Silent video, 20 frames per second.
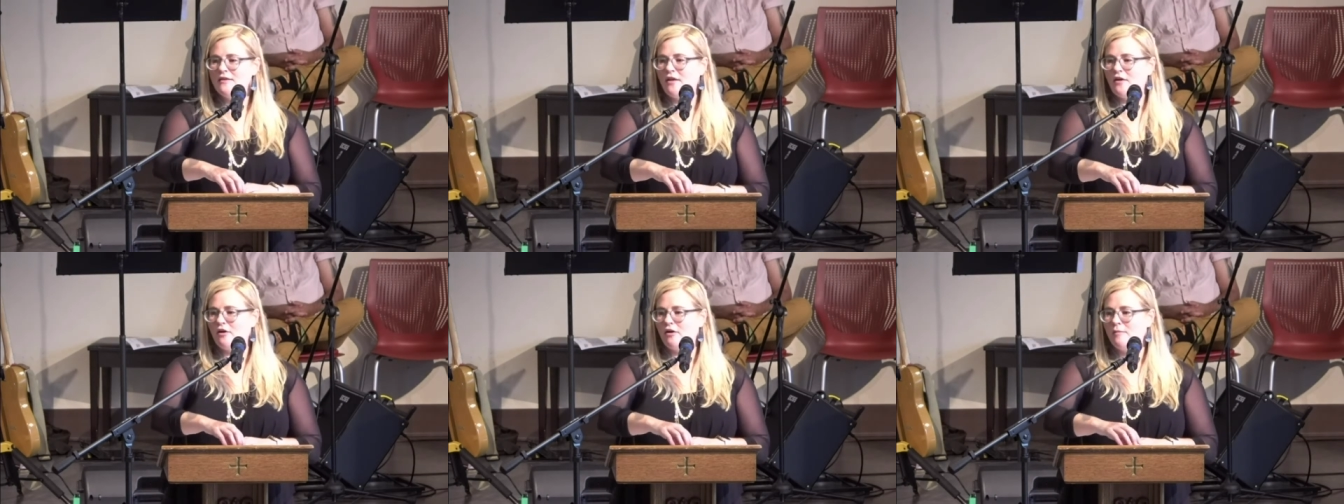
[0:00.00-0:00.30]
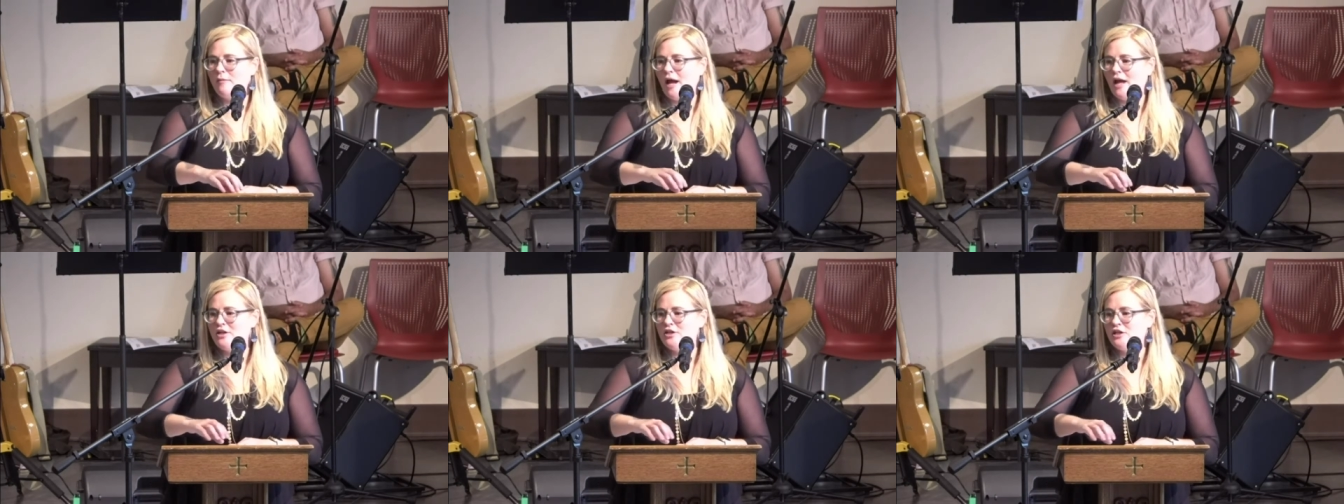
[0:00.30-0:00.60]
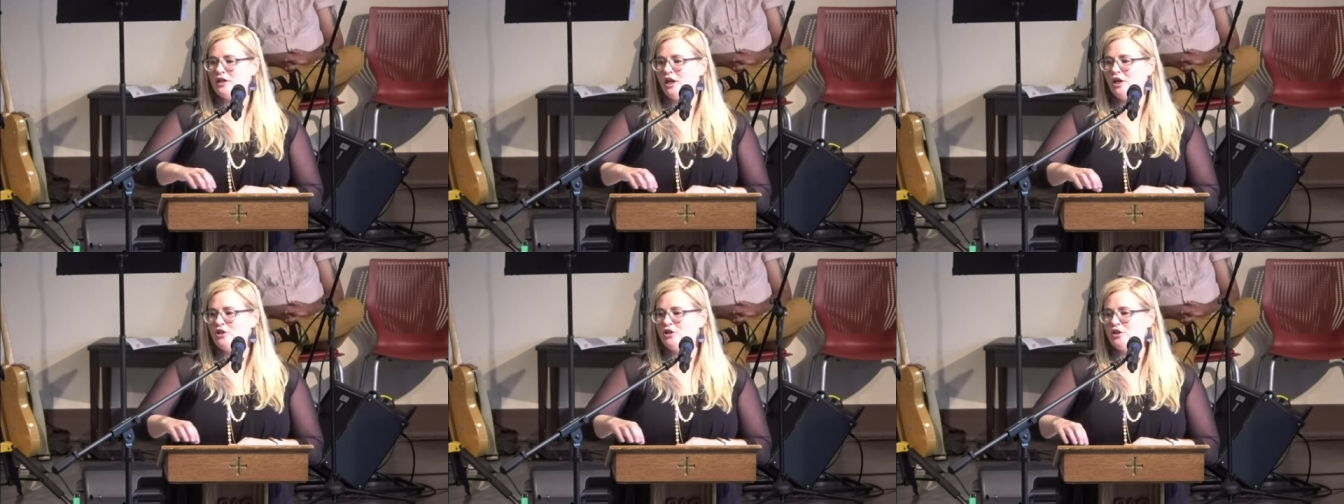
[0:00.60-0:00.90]
that our
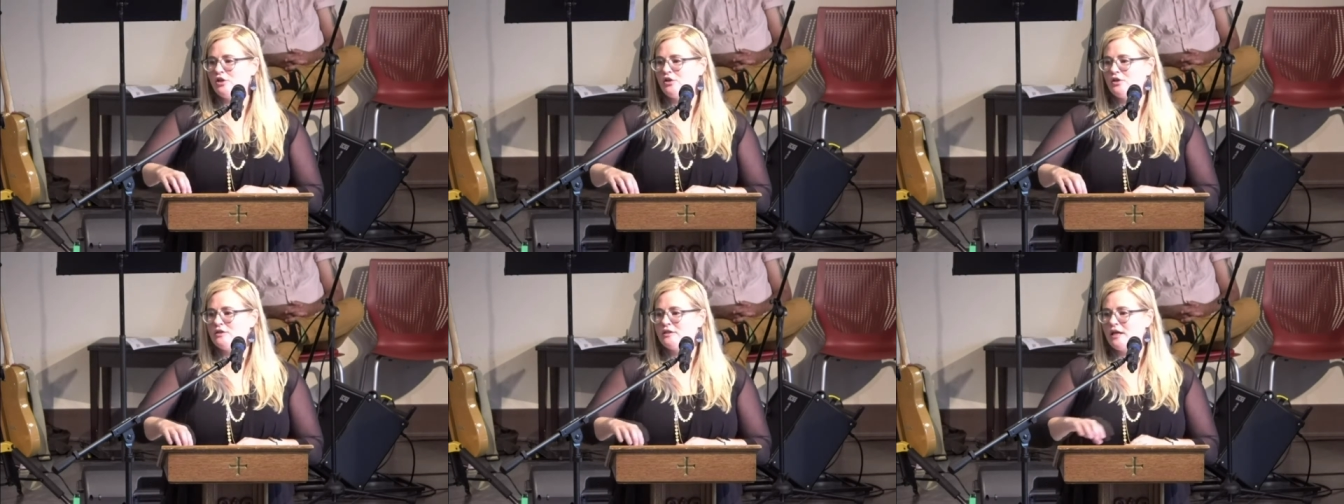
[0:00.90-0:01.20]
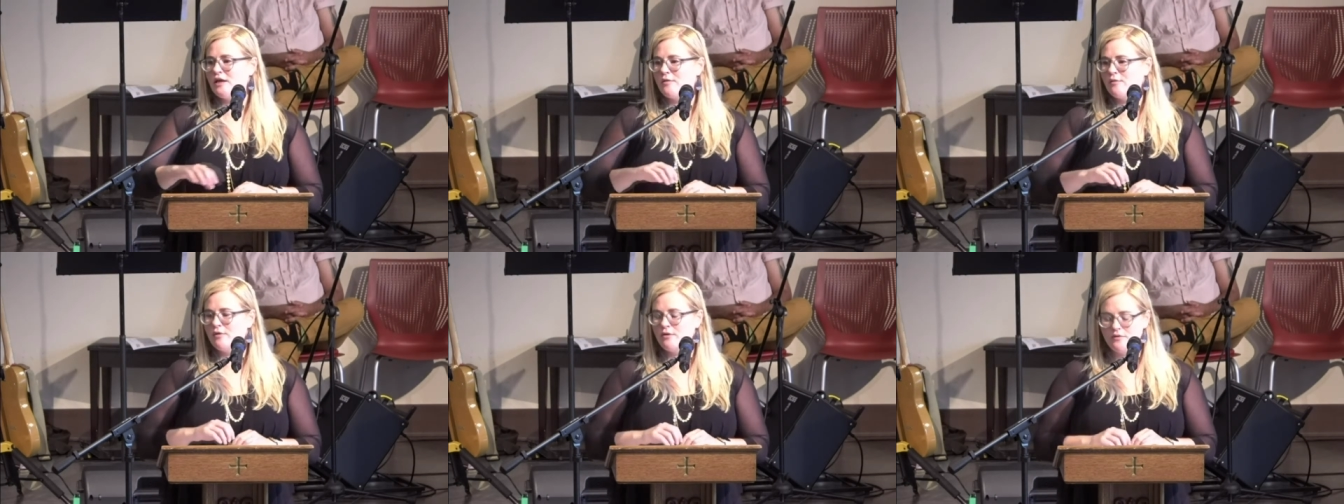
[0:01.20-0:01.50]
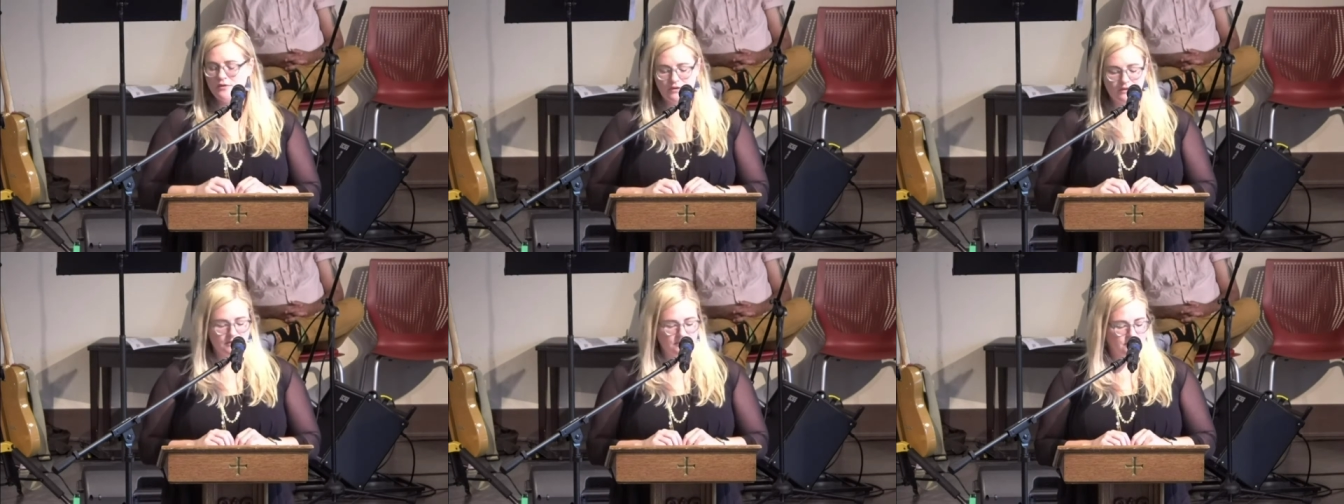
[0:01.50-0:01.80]
imagination could take
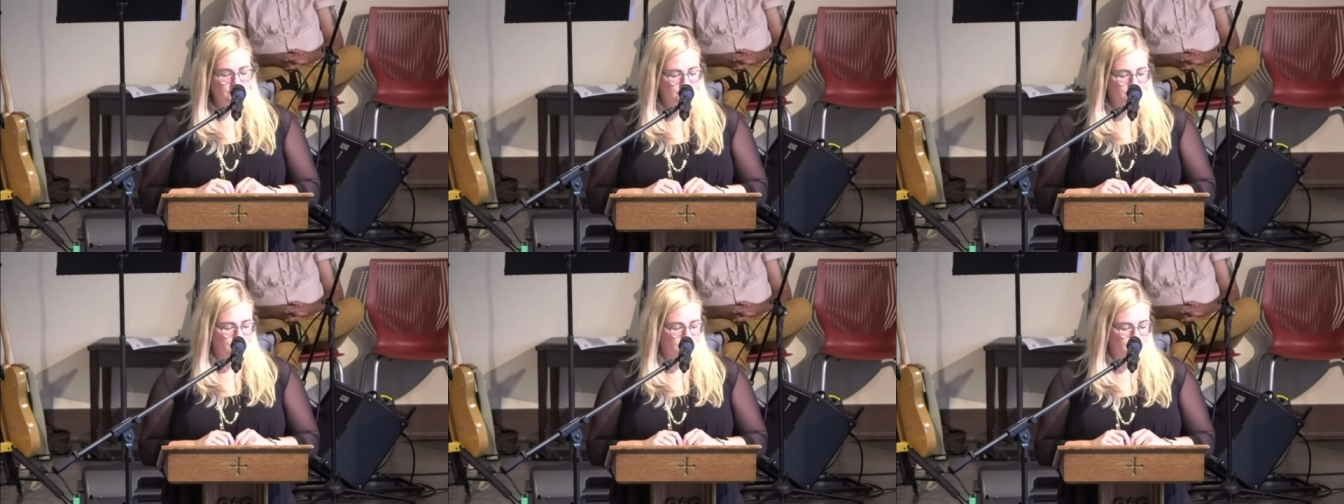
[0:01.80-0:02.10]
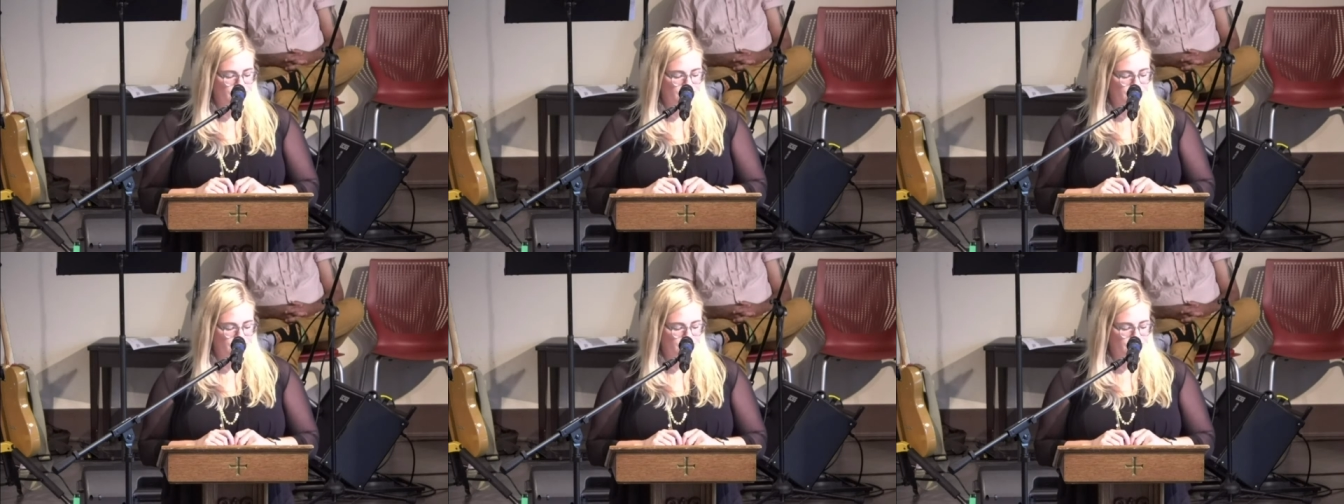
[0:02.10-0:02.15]
roots.